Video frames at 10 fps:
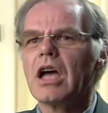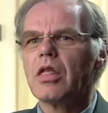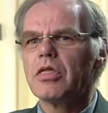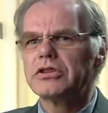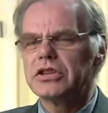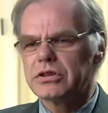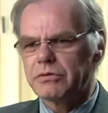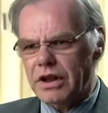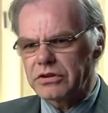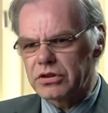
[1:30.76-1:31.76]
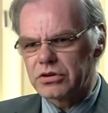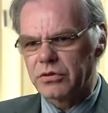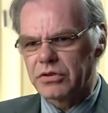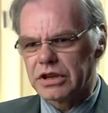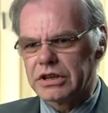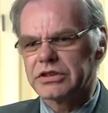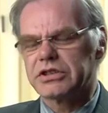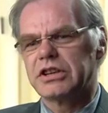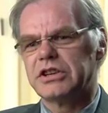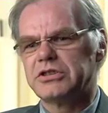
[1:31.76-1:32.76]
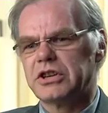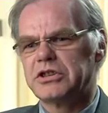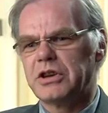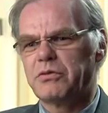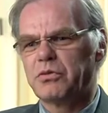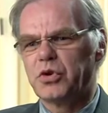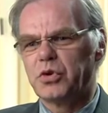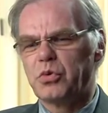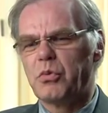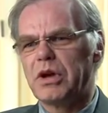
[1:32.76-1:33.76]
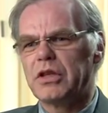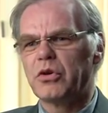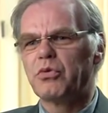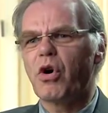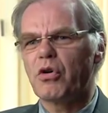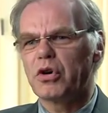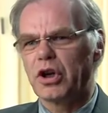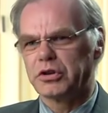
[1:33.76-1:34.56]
The disadvantage of this is that if you make the wrong